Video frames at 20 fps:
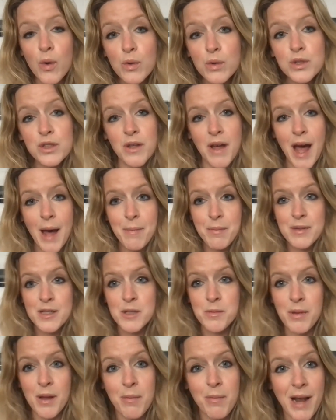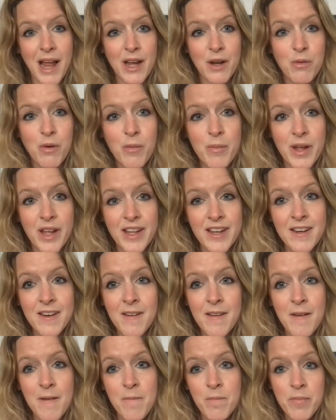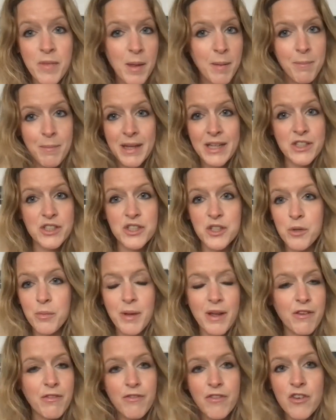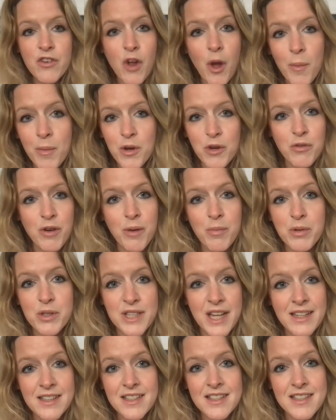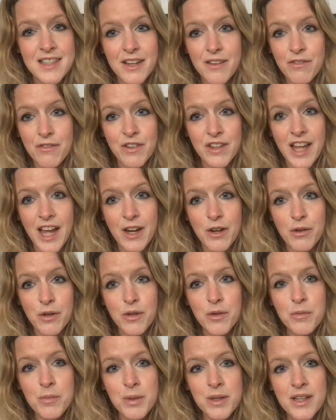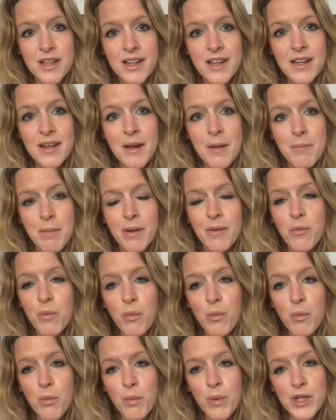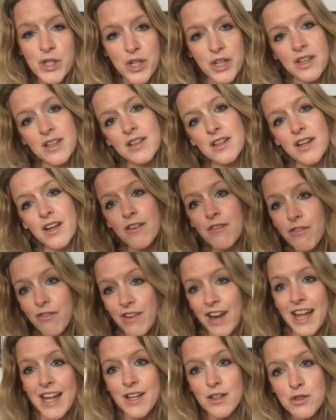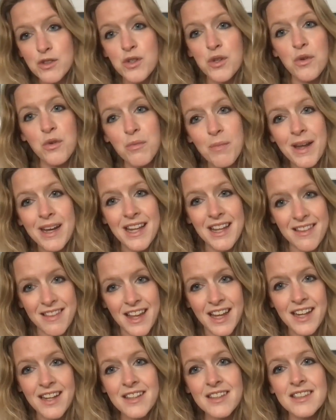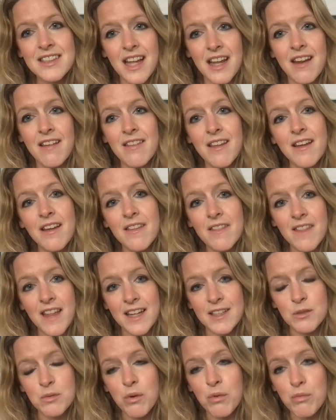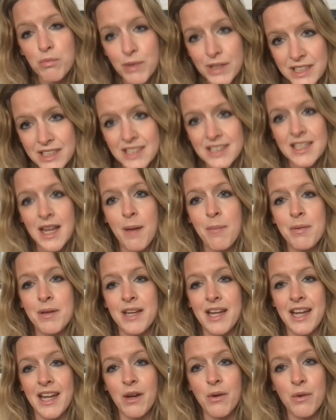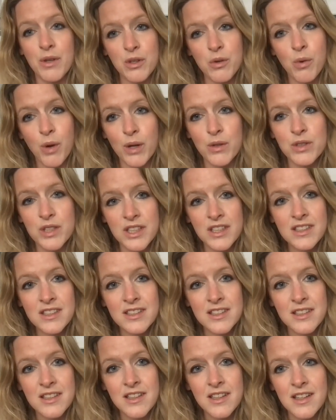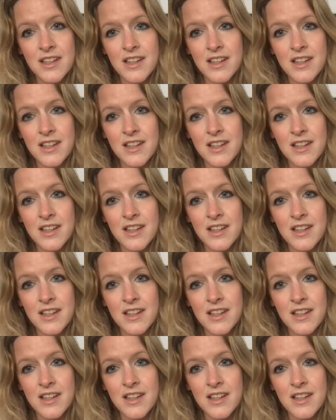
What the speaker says: also happened to be a Black woman means she'll be a phenomenal representative for that group. But we shouldn't conflate too many things. And I think that's what risks happening with quotas.